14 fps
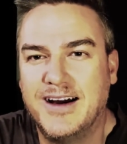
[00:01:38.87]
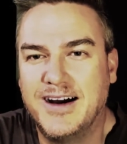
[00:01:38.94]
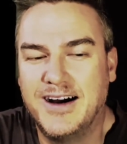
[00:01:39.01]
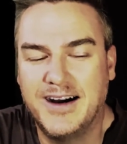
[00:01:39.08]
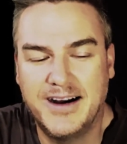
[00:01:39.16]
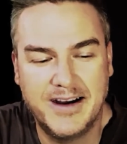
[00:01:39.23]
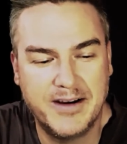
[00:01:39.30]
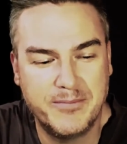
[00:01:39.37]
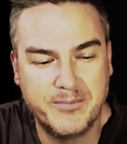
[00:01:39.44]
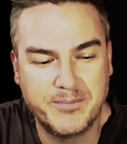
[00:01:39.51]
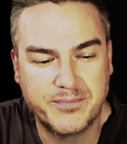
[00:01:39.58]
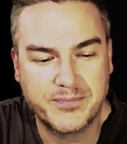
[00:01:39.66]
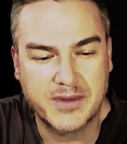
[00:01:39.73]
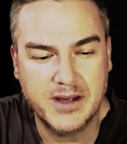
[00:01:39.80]

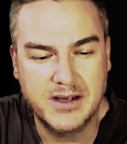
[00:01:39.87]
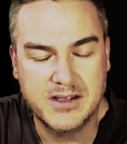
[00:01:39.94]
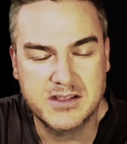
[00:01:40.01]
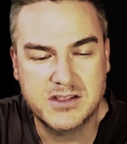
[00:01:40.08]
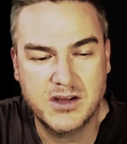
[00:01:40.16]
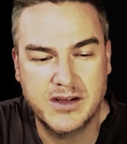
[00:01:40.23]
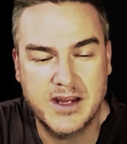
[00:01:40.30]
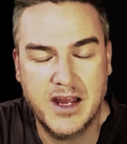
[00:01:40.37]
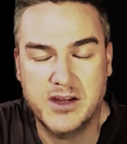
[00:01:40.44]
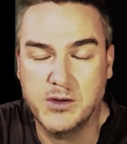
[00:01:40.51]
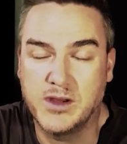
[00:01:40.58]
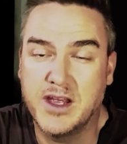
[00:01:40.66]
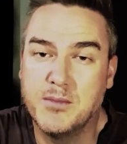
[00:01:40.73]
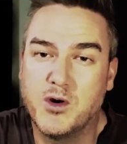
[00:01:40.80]
So yeah,
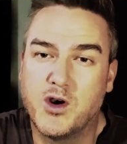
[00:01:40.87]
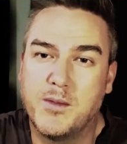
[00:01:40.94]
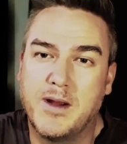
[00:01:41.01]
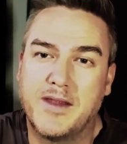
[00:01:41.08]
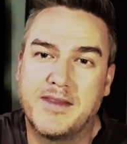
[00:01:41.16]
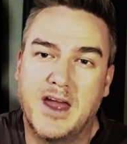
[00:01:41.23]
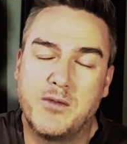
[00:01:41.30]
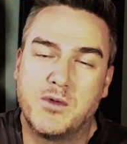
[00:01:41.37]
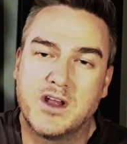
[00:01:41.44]
you'll hear more about that.